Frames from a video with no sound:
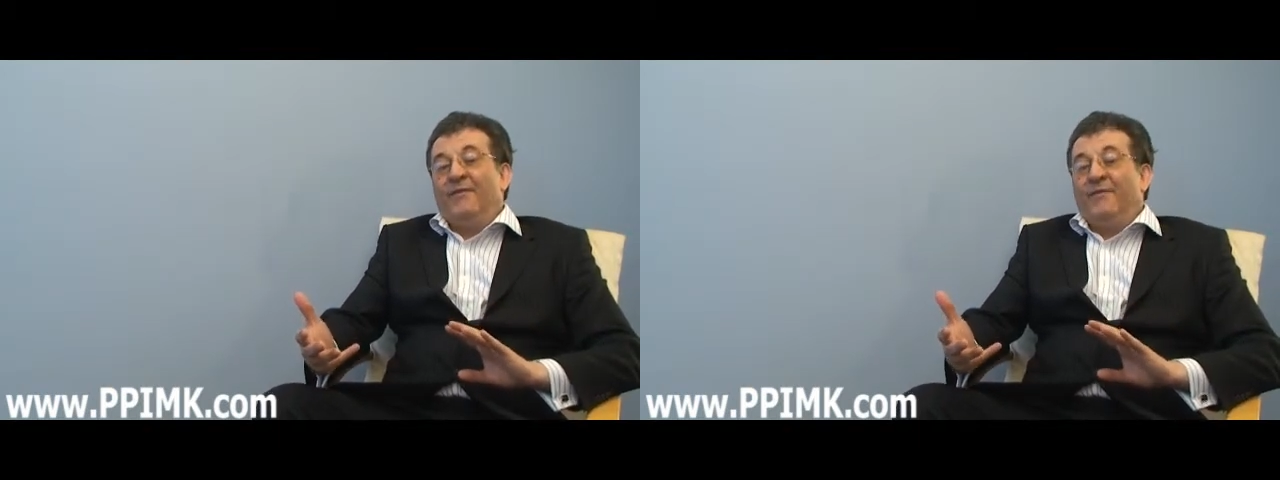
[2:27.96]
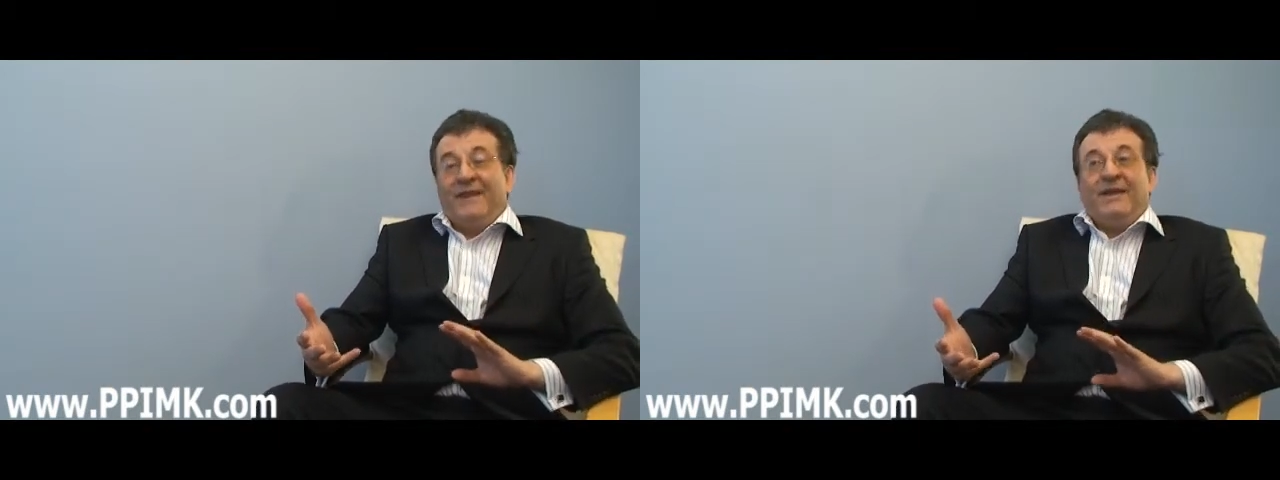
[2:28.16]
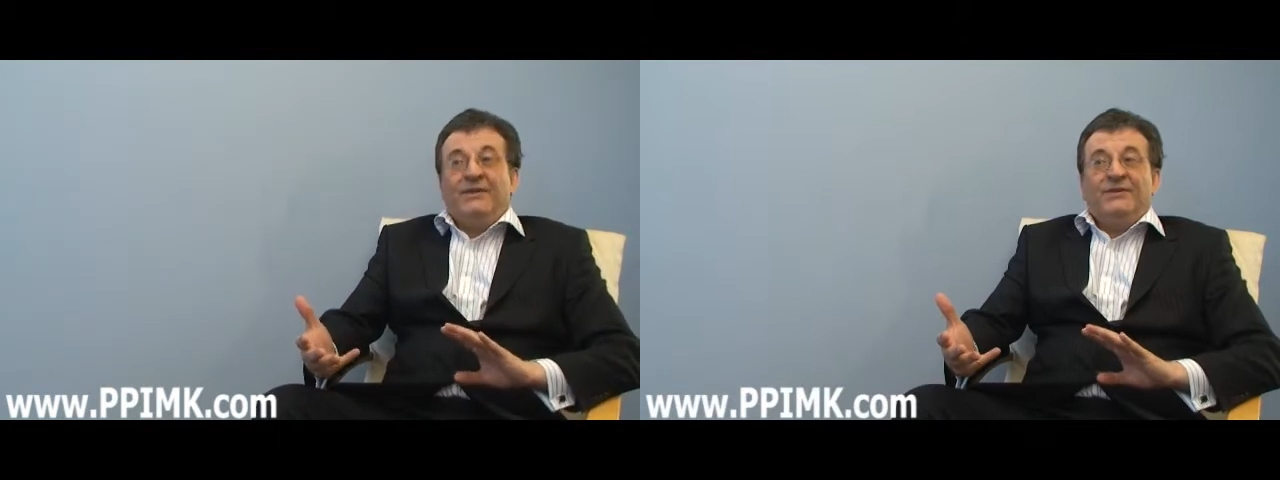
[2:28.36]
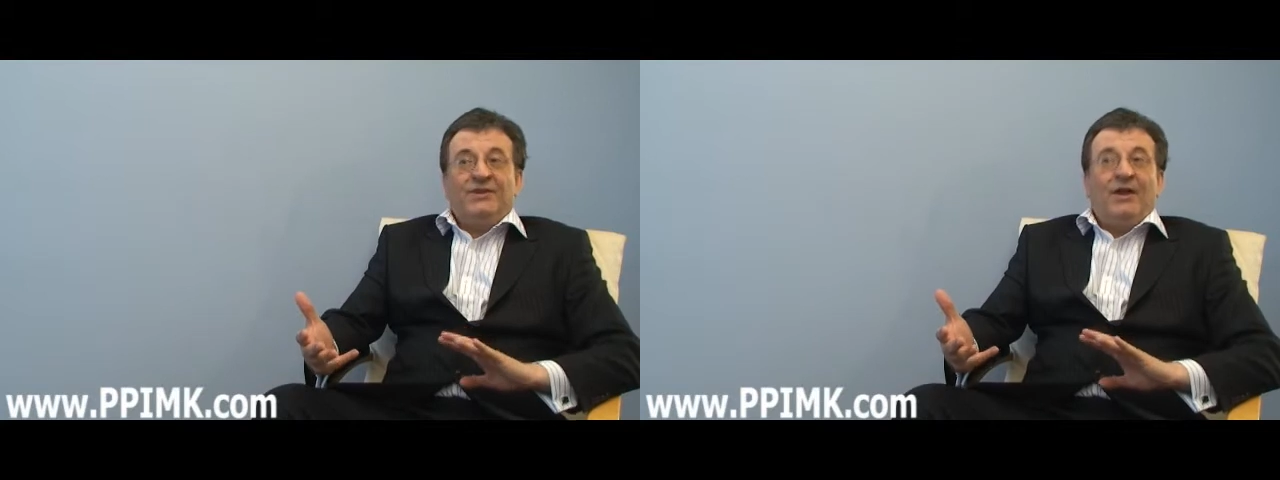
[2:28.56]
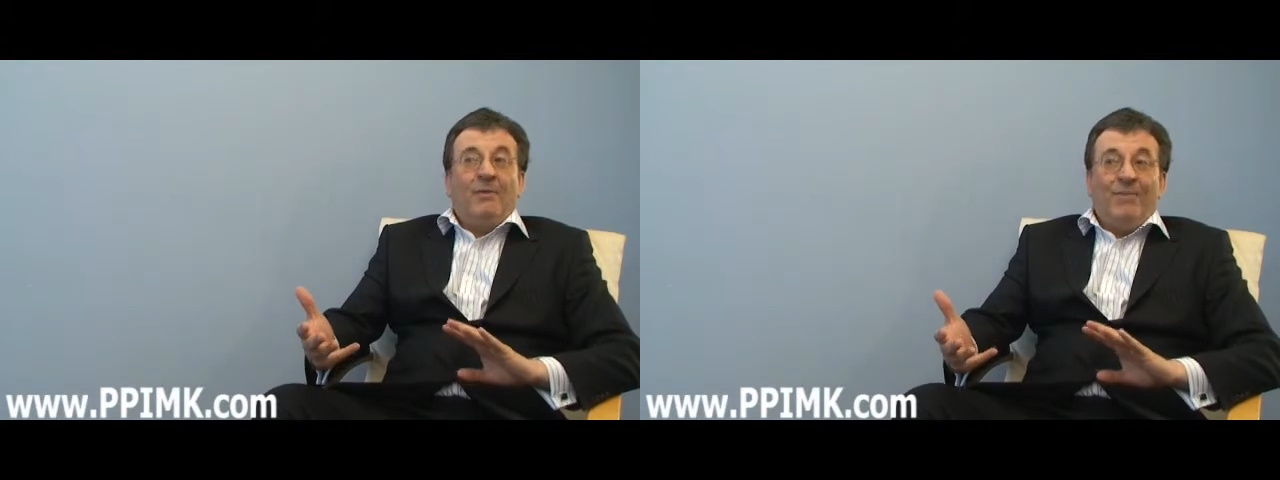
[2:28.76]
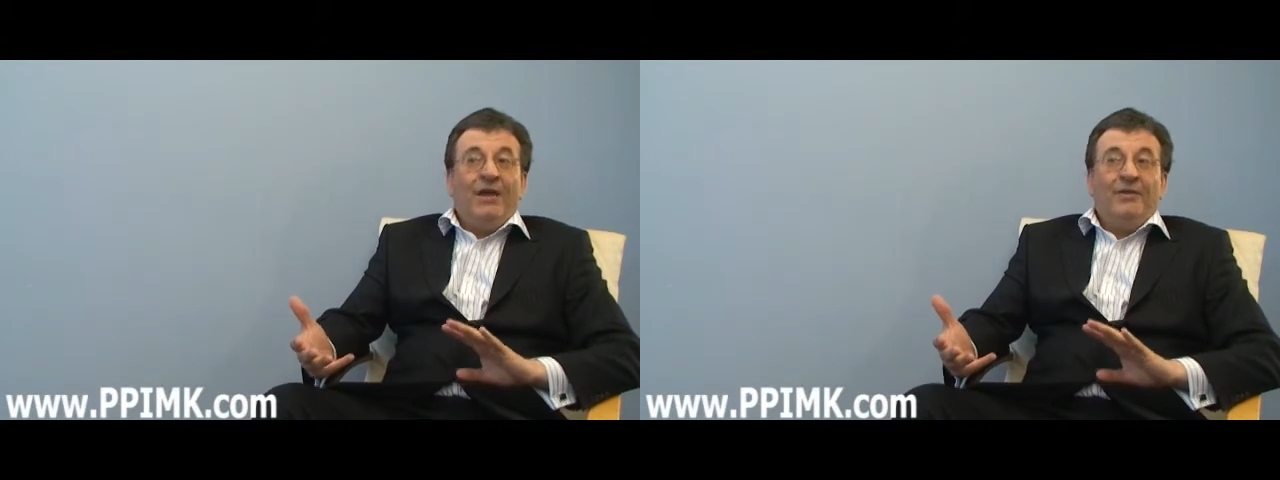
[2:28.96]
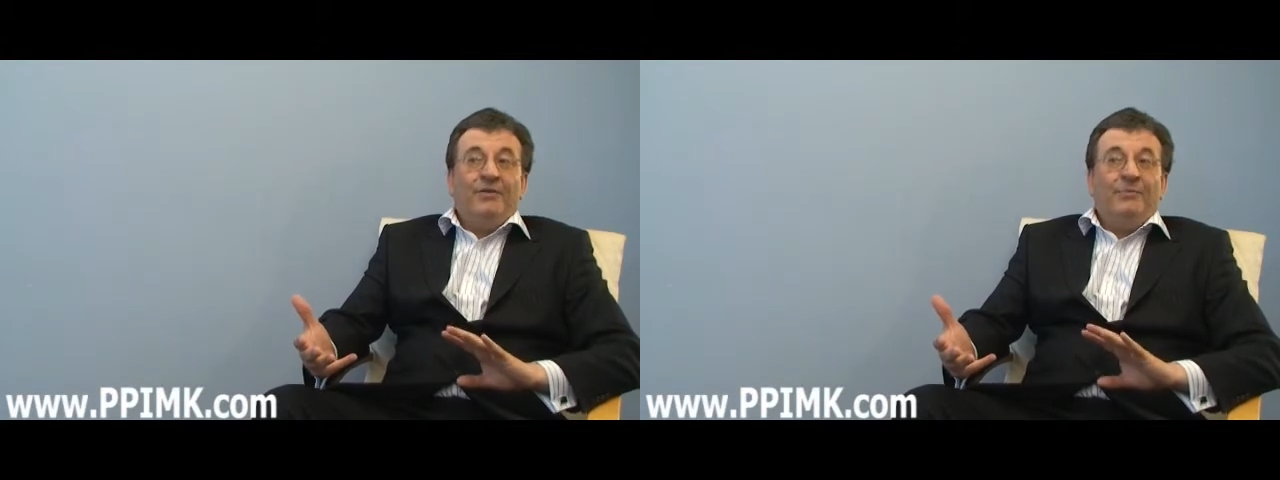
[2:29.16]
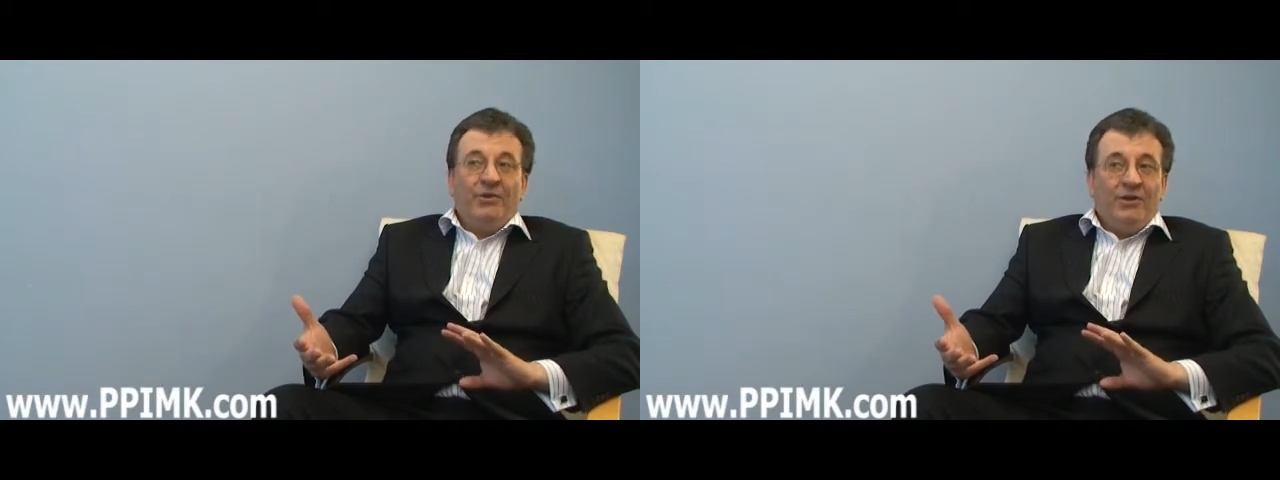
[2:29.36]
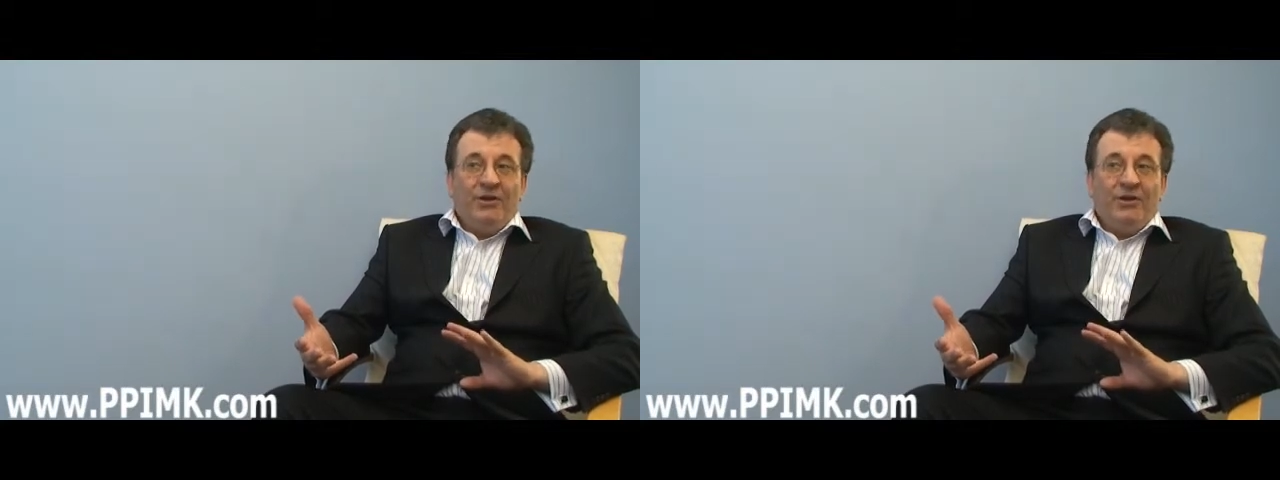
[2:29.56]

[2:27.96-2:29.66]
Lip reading: things about them that